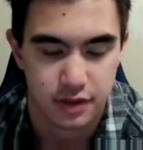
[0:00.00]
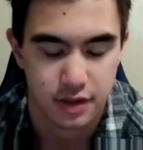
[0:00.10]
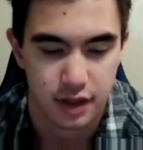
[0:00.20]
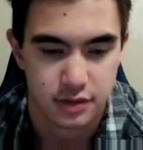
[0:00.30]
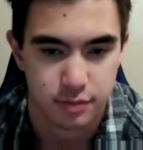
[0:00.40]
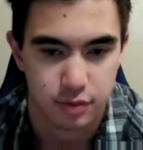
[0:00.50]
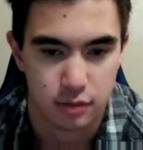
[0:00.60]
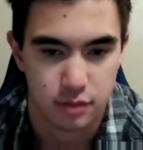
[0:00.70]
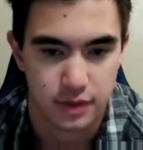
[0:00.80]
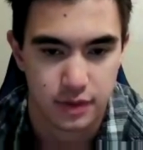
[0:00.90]
I think that that's a
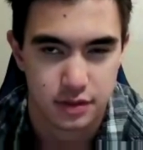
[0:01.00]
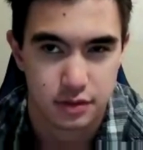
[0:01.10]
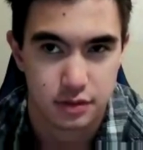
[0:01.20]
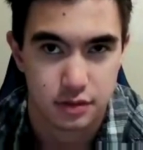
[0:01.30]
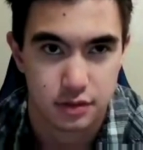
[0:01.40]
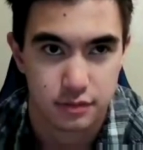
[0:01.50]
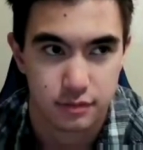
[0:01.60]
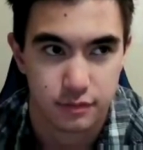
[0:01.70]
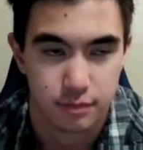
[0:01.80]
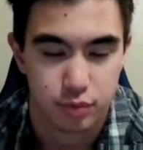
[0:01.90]
problem that's
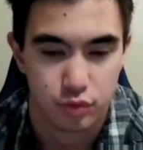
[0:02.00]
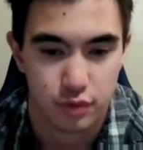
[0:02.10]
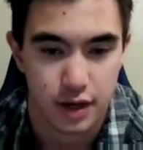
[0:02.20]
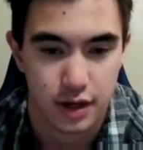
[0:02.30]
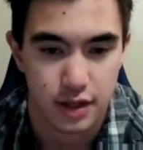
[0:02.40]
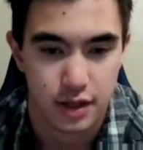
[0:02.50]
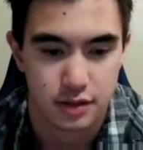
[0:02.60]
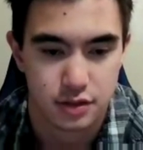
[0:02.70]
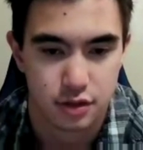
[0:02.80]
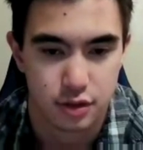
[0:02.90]
pretty
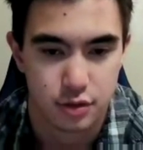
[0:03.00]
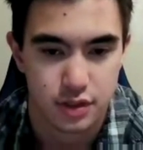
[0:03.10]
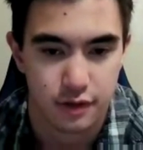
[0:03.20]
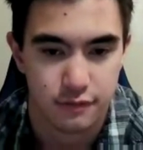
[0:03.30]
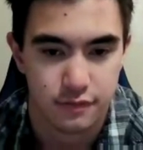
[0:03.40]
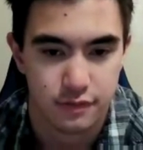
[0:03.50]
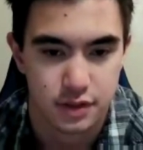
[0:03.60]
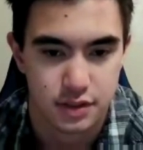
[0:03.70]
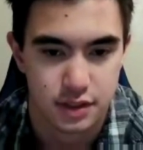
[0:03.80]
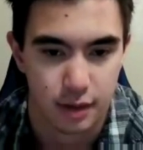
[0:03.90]
exclusive
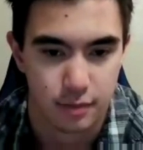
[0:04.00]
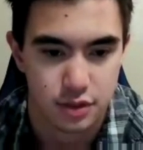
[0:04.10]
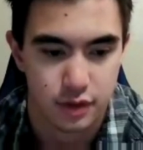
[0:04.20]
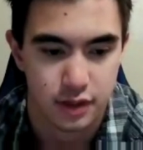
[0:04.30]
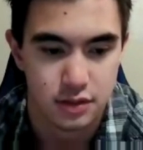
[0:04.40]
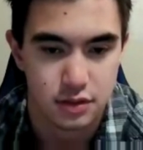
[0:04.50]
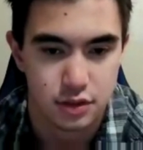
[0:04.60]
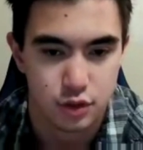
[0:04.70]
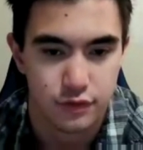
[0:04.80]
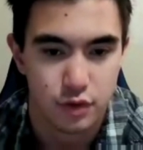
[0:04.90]
to STEM students.
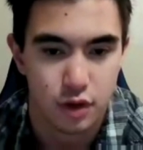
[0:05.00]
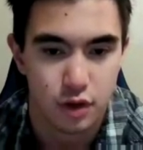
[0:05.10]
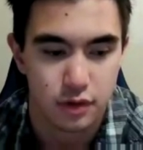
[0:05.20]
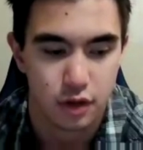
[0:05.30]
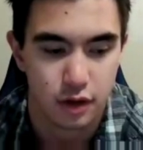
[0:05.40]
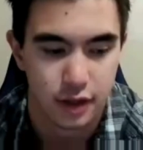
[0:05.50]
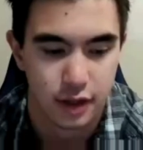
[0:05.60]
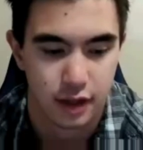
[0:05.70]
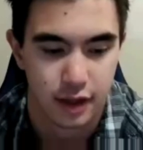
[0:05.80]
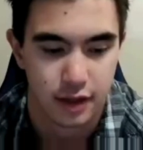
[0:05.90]
So if you go and look
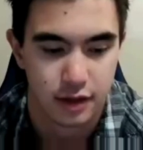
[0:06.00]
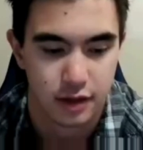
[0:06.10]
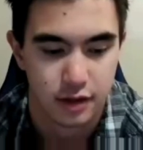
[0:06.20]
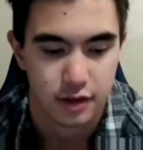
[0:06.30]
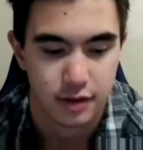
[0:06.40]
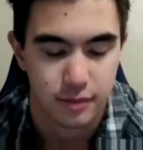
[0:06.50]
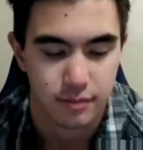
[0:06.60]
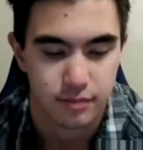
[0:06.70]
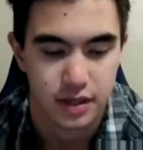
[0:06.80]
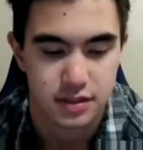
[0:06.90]
at like
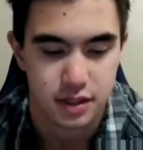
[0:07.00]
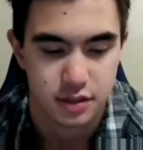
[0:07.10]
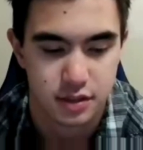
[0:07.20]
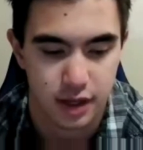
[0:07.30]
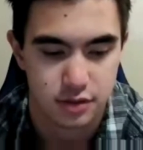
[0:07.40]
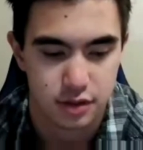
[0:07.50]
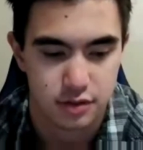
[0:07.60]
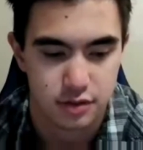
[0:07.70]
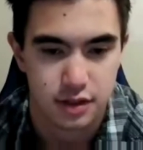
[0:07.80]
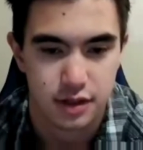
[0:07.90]
business
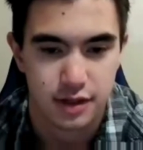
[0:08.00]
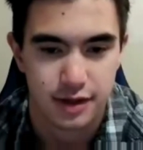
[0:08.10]
majors,